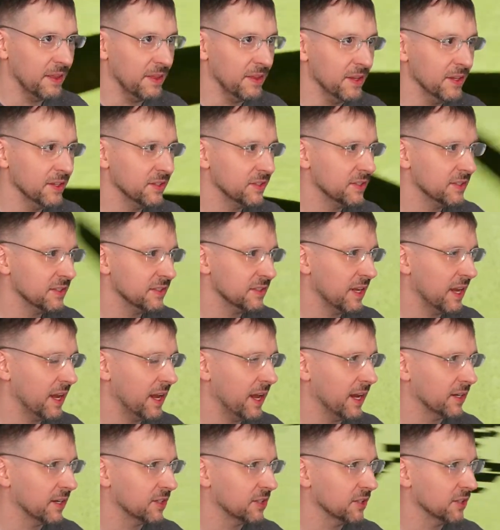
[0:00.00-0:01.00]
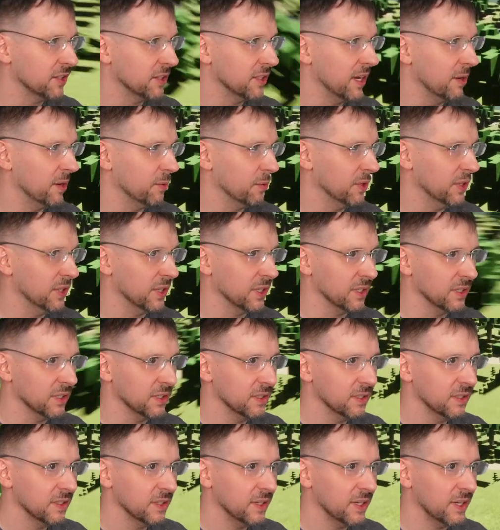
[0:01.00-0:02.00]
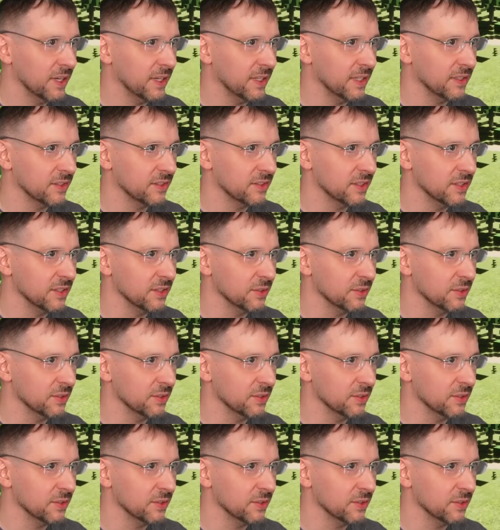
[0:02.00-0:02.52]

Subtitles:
This is actually not working. It's